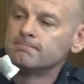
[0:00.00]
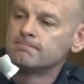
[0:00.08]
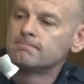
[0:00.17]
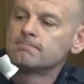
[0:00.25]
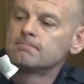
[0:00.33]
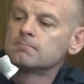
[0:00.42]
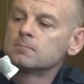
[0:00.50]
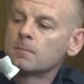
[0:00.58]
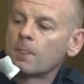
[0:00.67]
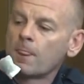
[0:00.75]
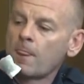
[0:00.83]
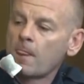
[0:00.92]

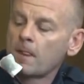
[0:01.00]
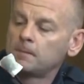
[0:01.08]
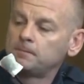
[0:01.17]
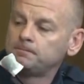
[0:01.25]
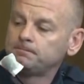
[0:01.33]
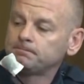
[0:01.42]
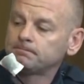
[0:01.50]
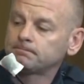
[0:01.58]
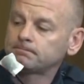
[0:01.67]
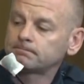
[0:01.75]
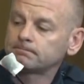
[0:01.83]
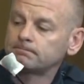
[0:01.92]

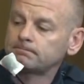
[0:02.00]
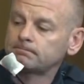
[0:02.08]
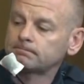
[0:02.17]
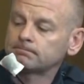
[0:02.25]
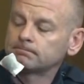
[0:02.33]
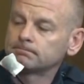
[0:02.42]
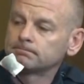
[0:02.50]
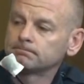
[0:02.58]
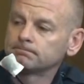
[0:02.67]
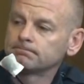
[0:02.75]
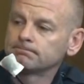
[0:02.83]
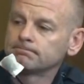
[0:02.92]

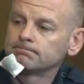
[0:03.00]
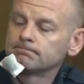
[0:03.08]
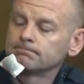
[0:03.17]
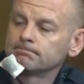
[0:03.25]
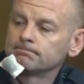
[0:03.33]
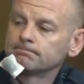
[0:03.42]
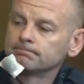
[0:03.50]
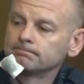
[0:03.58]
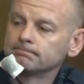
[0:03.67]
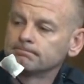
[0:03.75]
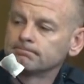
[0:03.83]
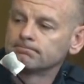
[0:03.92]

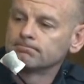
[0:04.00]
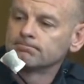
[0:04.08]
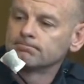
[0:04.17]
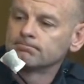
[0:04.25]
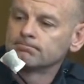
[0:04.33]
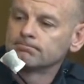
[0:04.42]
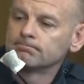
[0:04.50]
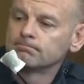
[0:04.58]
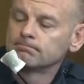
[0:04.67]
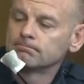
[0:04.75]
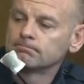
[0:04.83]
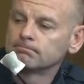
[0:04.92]

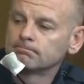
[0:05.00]
(no one is talking)